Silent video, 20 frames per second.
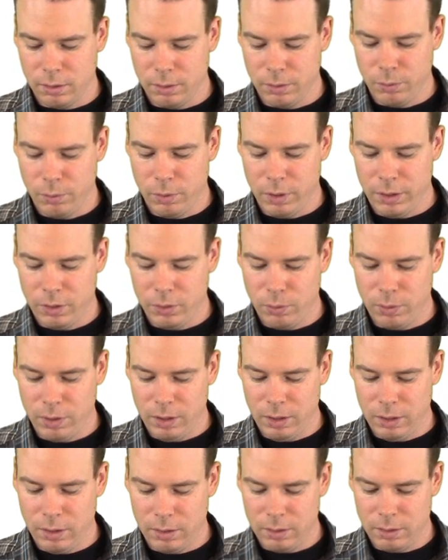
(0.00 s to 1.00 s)

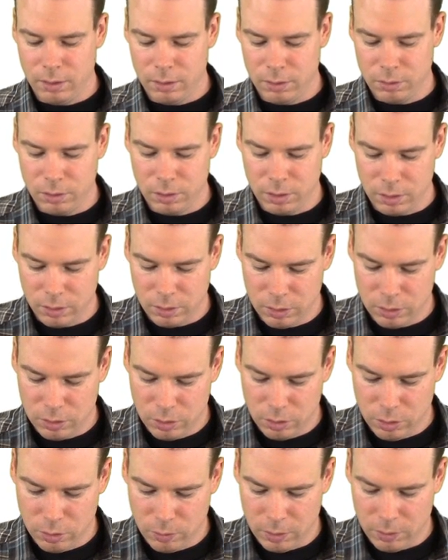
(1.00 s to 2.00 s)
1/20, there's a
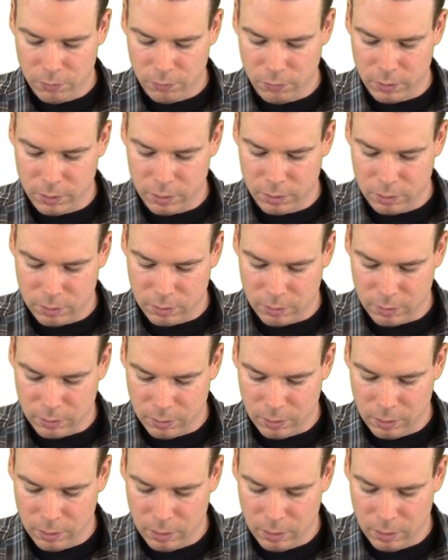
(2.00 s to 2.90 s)
2 out front, so